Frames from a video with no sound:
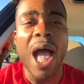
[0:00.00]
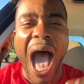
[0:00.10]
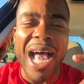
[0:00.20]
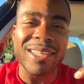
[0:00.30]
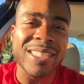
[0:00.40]

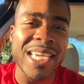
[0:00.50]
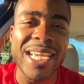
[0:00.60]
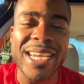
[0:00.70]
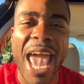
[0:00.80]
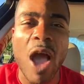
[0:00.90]
I see
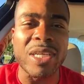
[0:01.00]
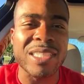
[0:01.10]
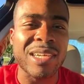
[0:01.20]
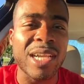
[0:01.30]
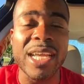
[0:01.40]
it now. It's
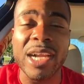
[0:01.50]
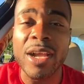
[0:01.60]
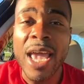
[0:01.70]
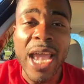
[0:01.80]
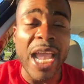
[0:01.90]
clear,
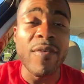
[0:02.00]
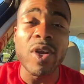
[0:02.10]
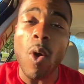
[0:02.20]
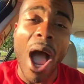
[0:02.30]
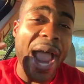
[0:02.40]
even
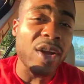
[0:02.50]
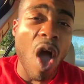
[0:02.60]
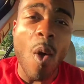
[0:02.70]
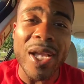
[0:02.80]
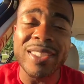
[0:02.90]
though I ain't
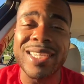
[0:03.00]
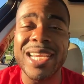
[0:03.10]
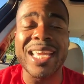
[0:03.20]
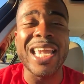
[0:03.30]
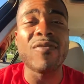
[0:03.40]
always
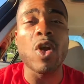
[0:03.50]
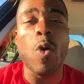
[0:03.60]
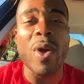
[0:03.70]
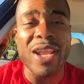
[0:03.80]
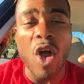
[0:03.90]
seen it, even though
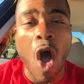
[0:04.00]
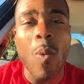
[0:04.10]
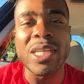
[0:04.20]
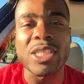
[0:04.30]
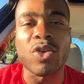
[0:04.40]
we ain't
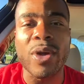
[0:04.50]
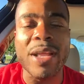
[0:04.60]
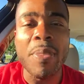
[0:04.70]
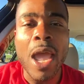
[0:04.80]
always agree,